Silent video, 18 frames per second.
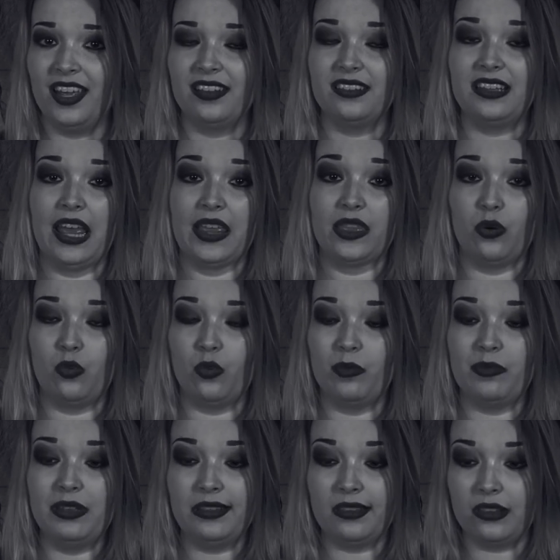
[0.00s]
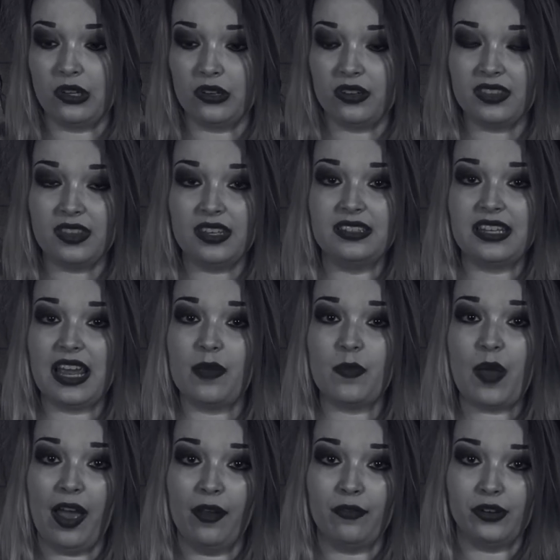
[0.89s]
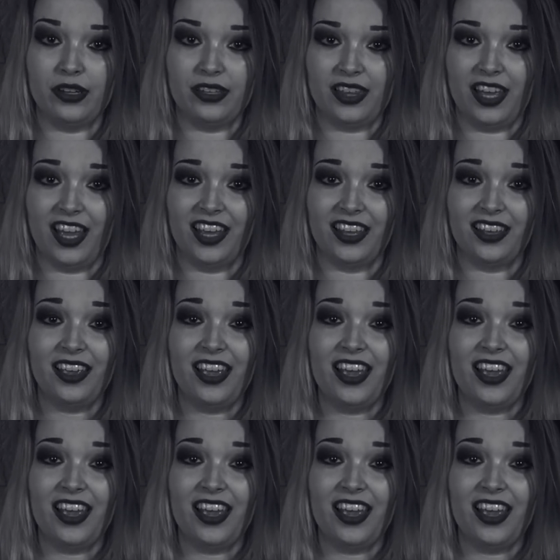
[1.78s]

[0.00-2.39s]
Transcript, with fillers: like the woman looked the same, everything.